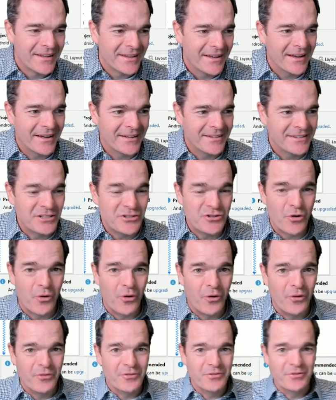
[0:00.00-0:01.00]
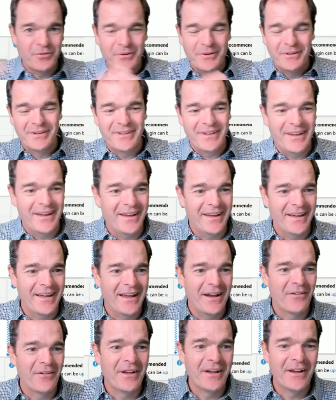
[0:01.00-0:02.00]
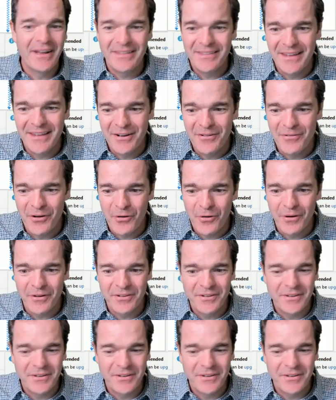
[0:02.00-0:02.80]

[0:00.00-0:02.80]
teach a whole new area at the end of a course.